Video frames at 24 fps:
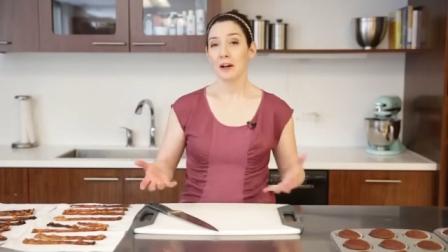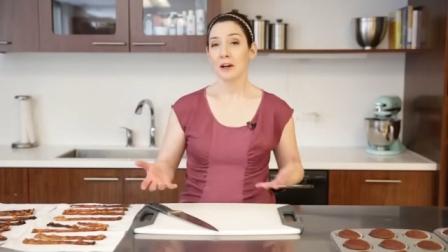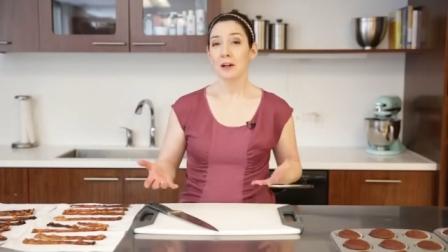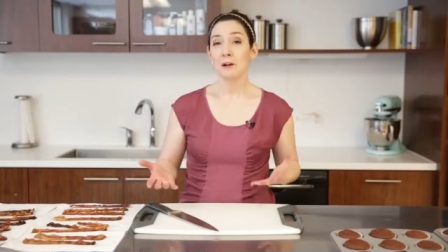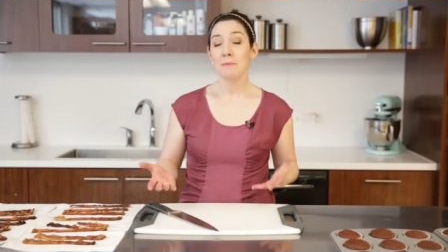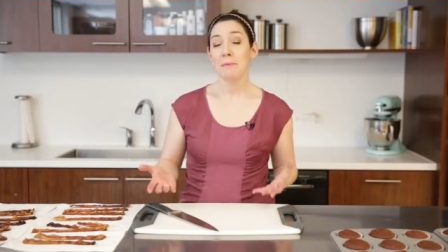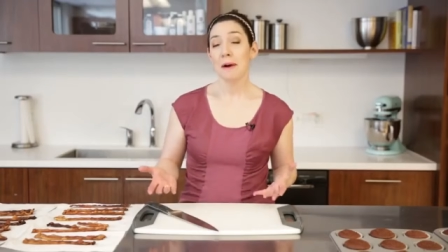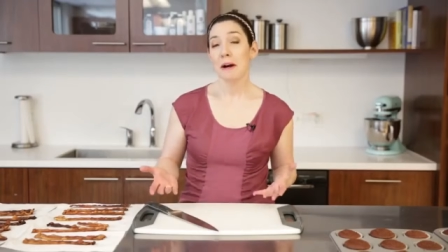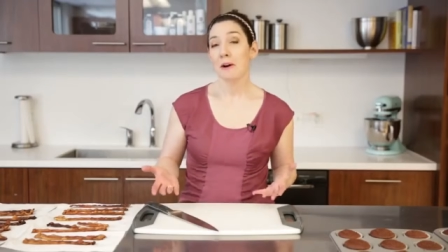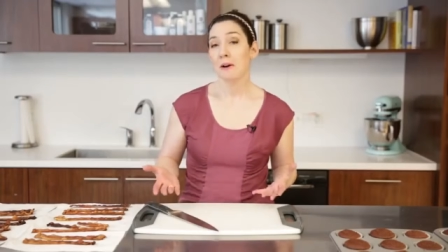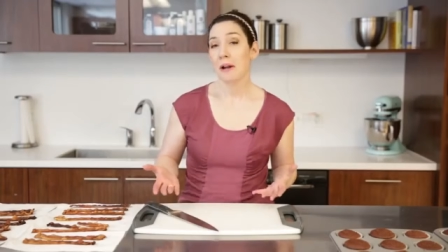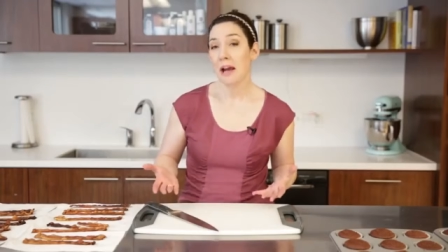Cut
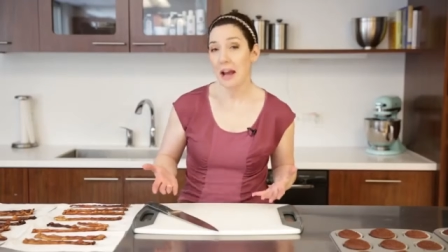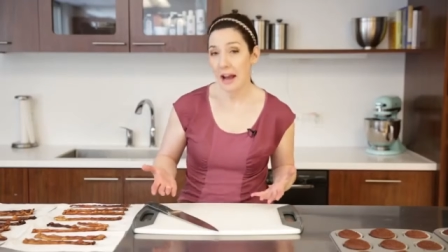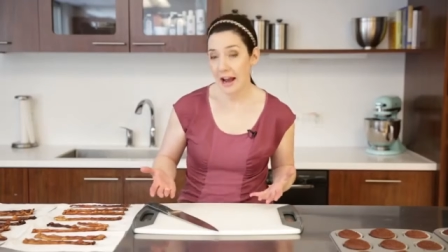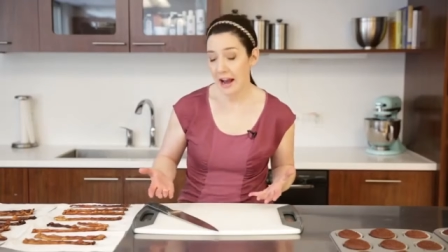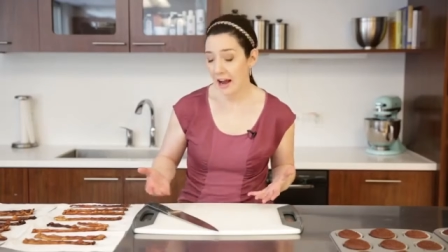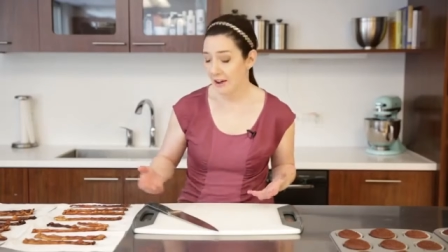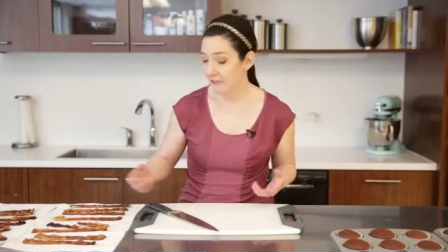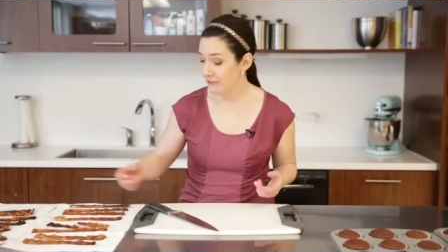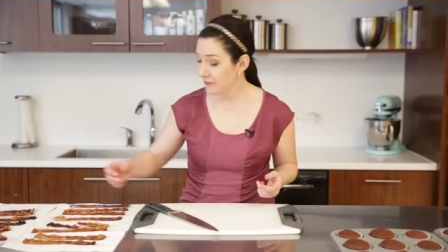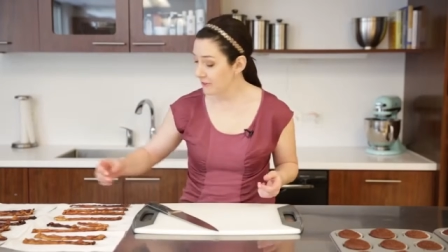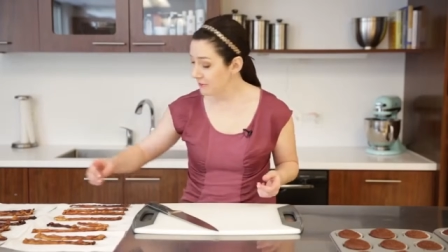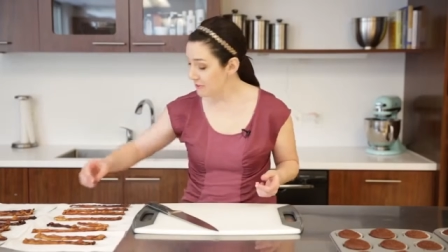about
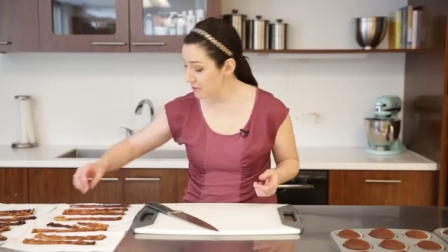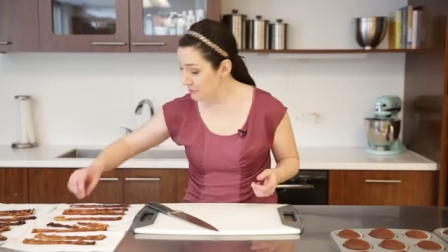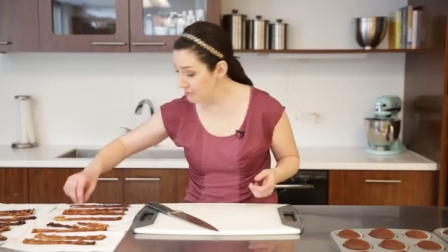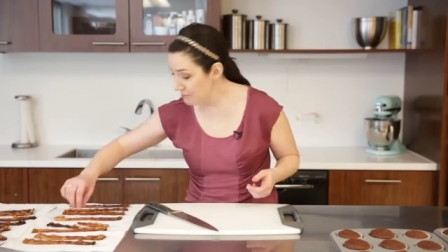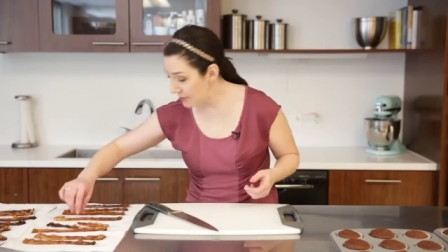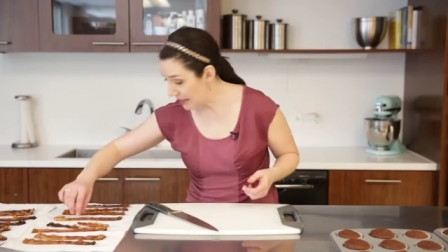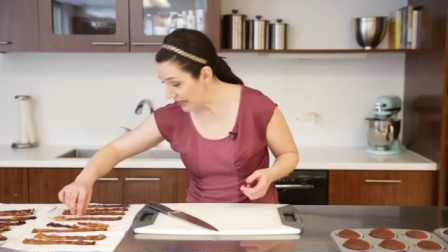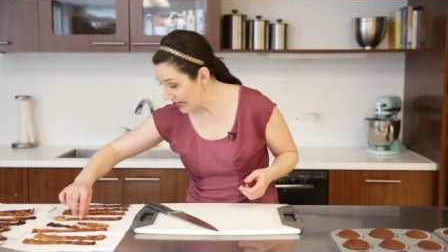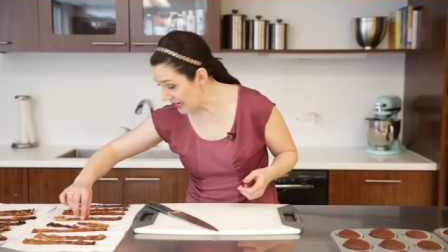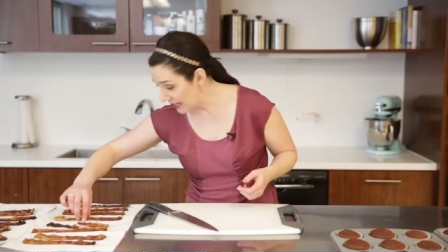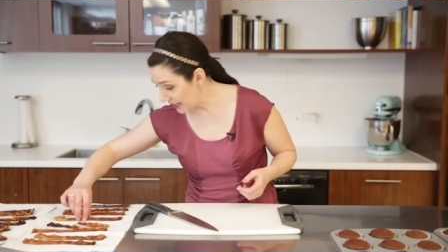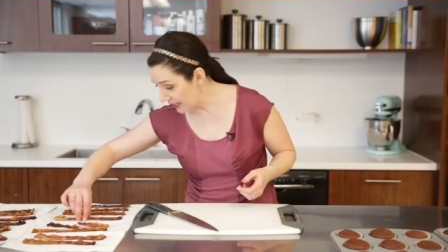half of the
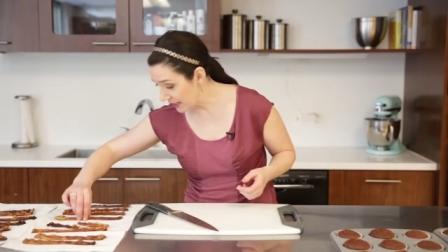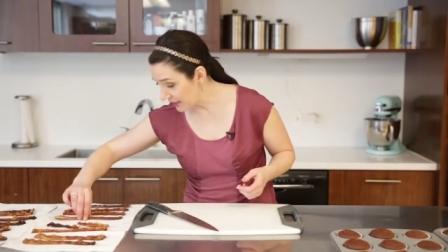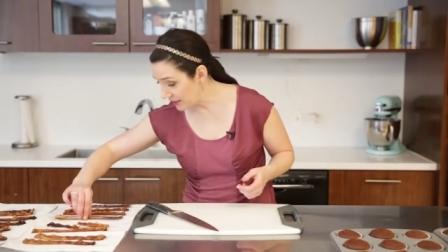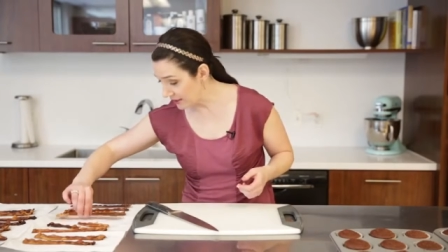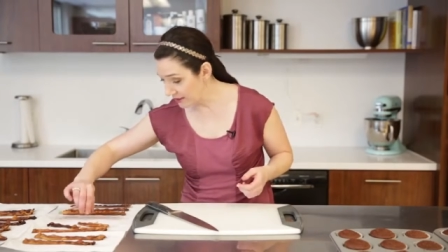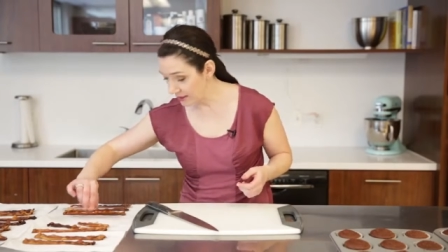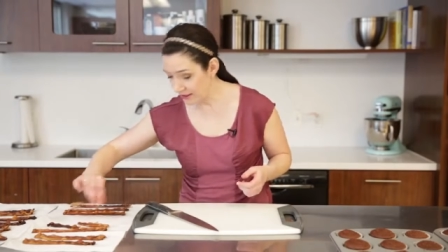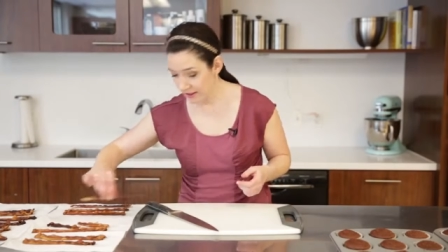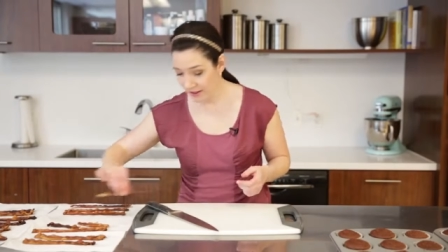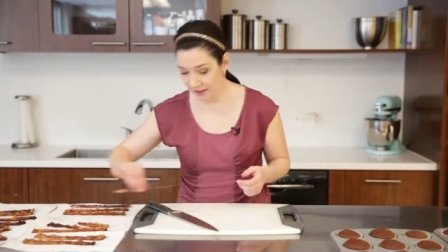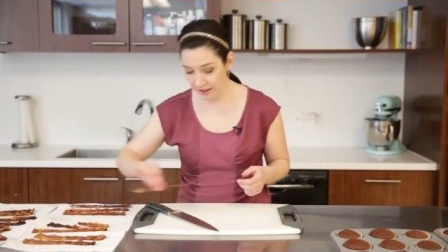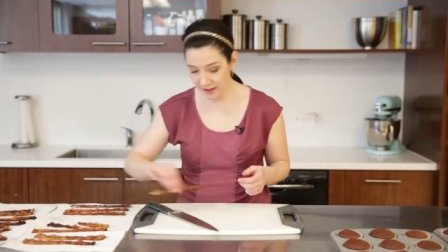
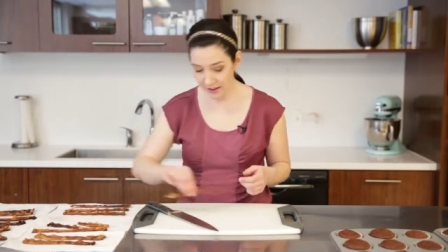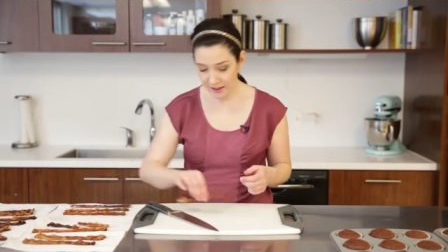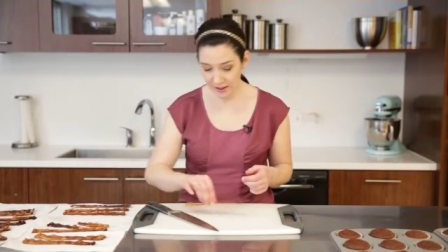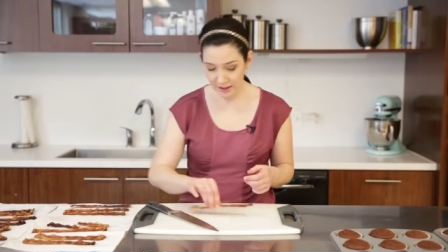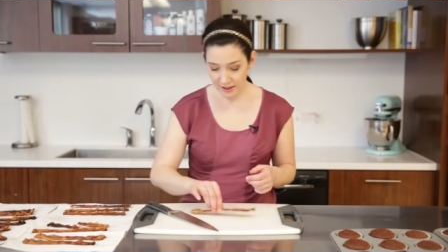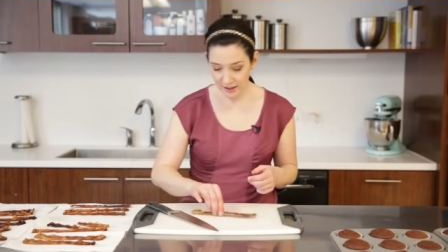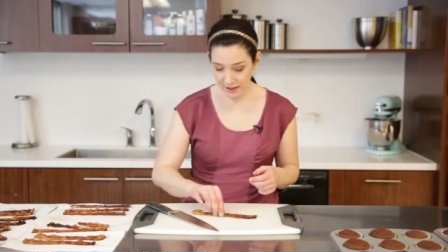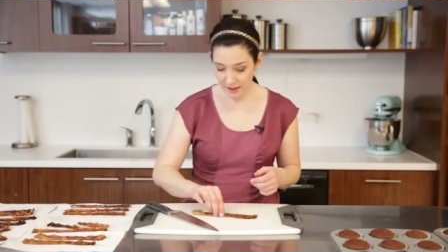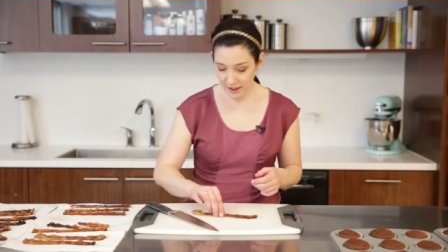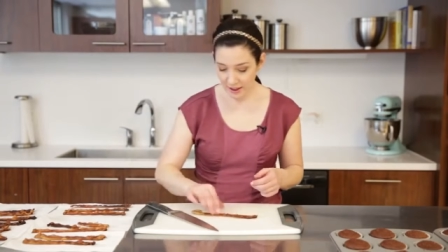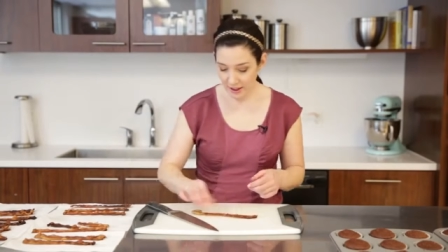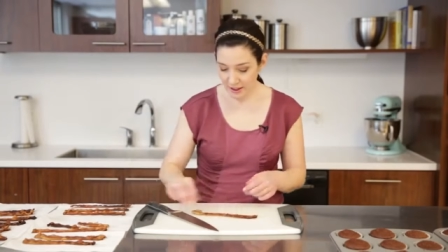bacon
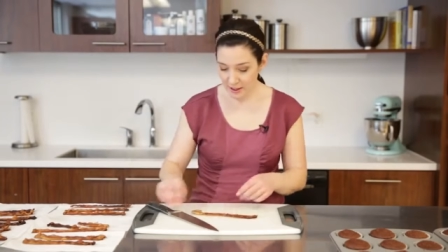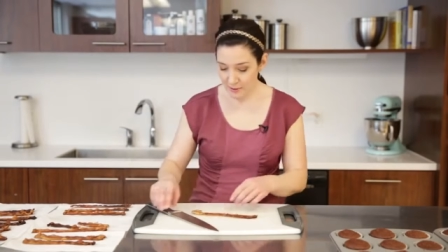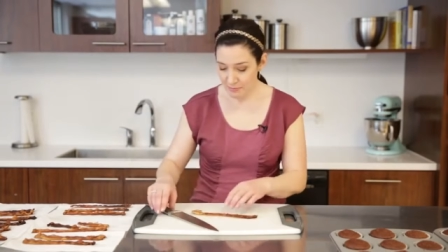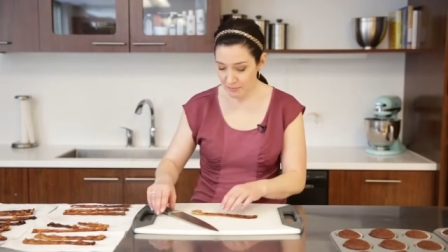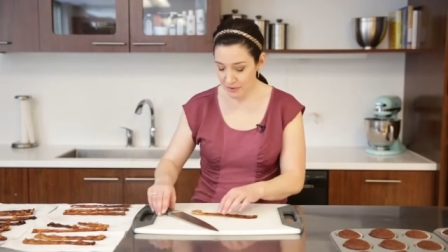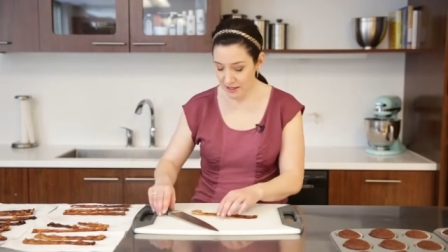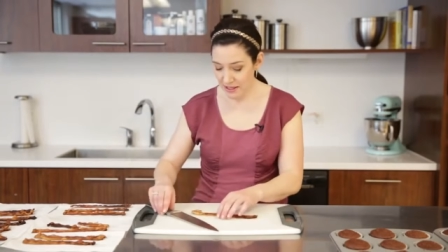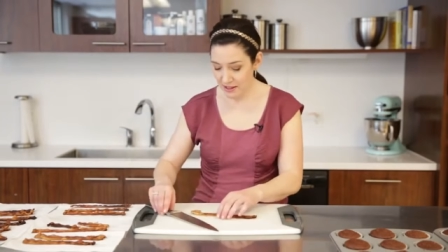into